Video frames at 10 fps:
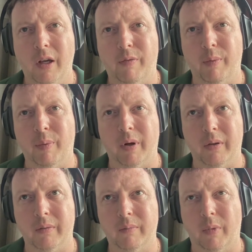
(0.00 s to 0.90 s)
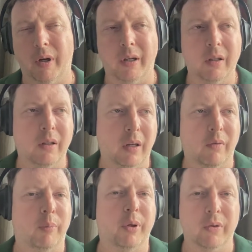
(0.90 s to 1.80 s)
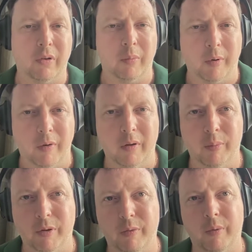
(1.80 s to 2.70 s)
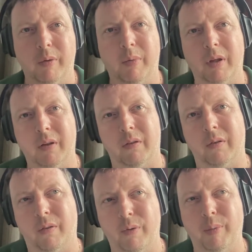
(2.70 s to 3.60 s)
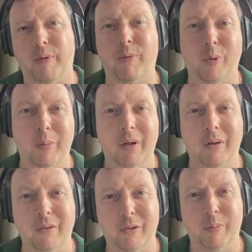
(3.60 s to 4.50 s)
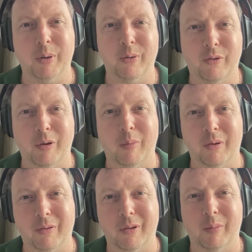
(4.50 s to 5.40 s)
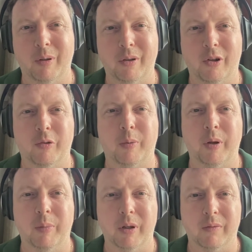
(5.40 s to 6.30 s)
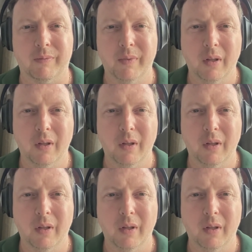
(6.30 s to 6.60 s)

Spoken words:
if we want, well, ideally you'd have a build chamber, right? But if you want to make things like 3 by 4 meters, this build chamber is going to be cost prohibitive.